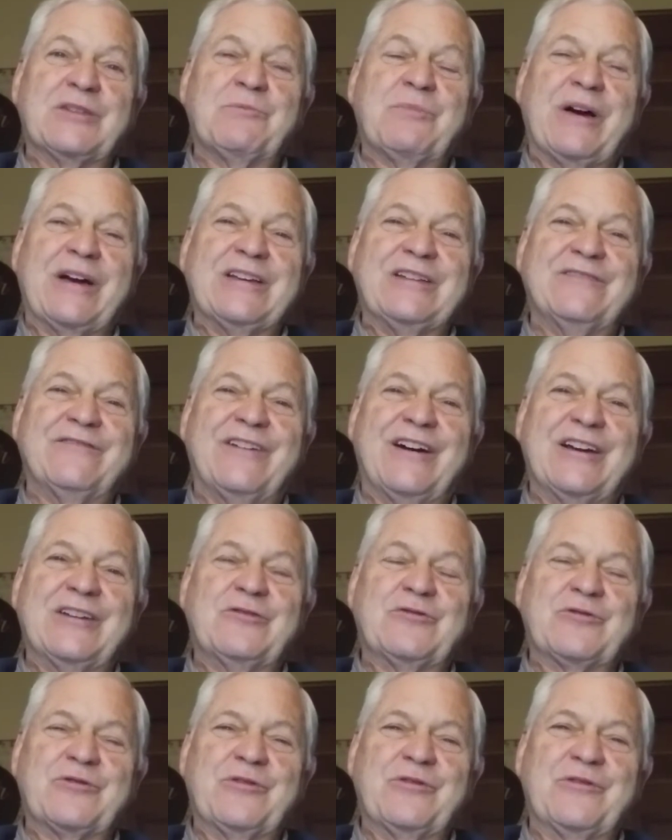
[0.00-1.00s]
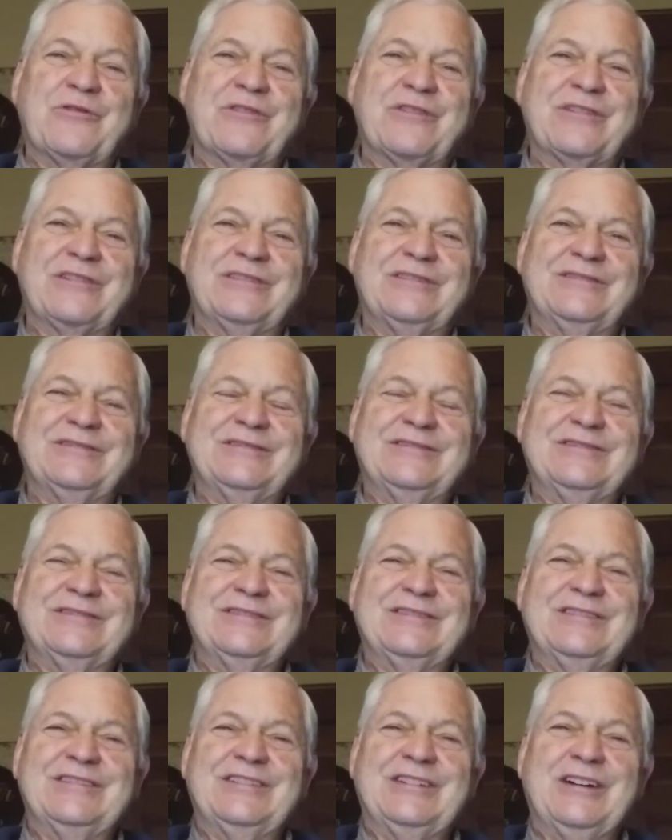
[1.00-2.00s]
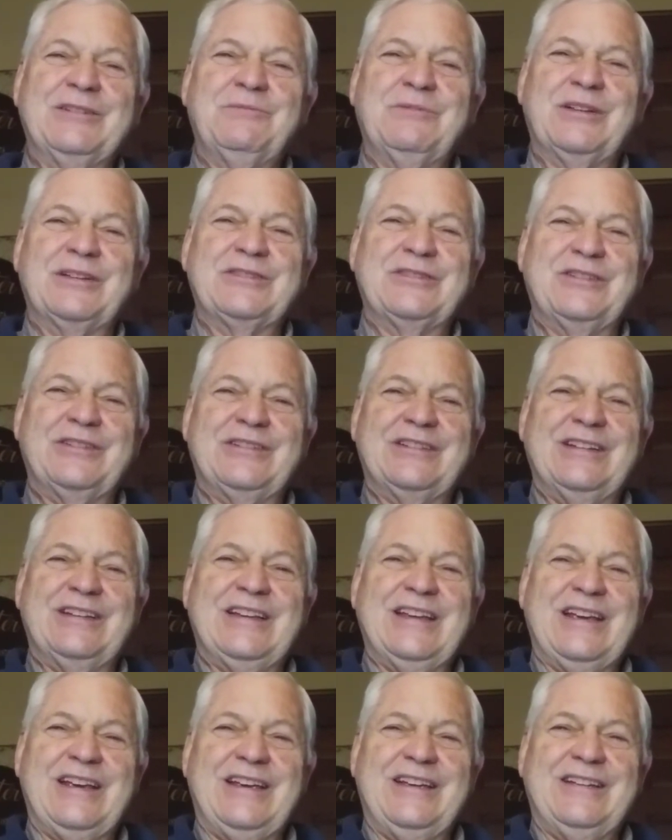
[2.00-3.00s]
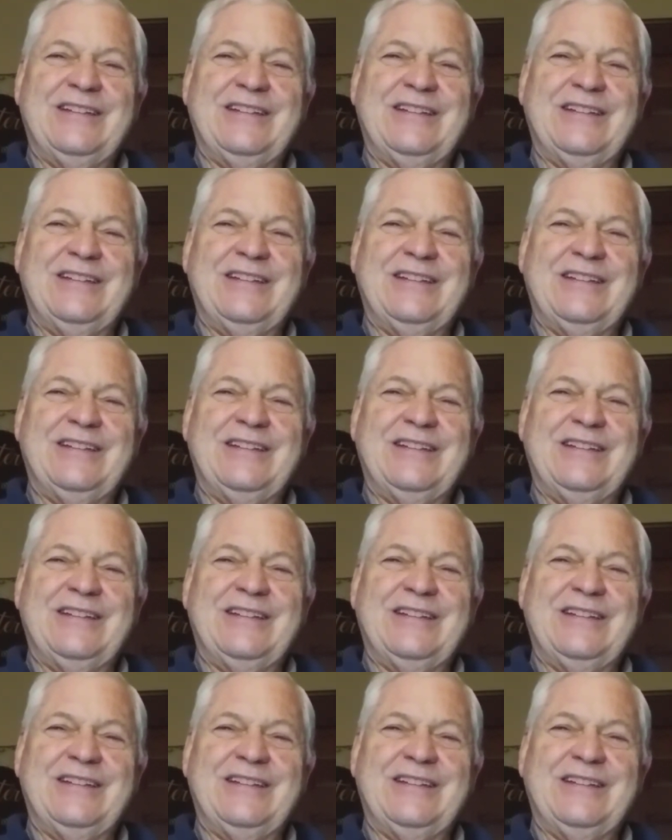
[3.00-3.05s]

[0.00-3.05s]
by divine truth. God bless you today.